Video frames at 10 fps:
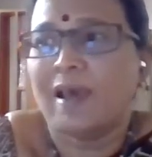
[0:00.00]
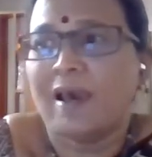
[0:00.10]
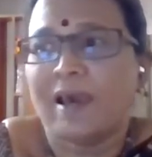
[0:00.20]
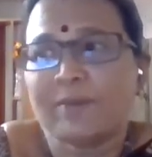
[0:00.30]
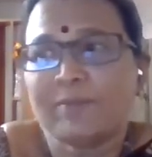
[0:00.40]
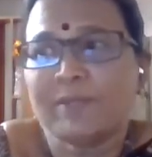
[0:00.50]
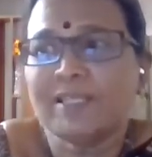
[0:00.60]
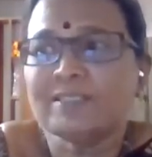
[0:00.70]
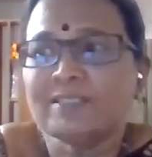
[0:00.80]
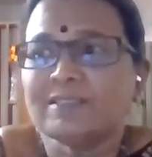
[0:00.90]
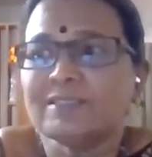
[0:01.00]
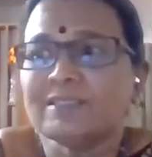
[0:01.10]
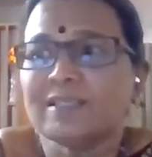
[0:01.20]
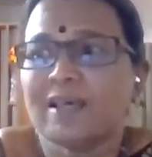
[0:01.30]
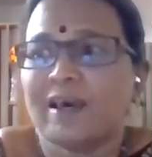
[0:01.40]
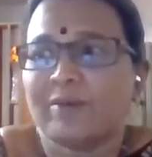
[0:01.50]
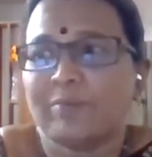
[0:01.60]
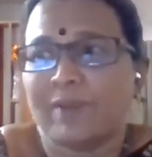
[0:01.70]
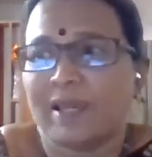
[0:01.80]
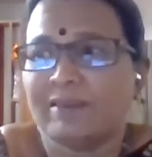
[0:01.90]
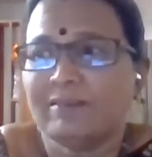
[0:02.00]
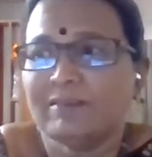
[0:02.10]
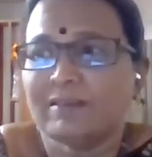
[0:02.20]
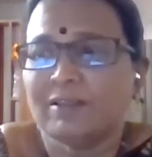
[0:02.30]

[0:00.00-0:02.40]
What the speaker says: harmonizes our mind.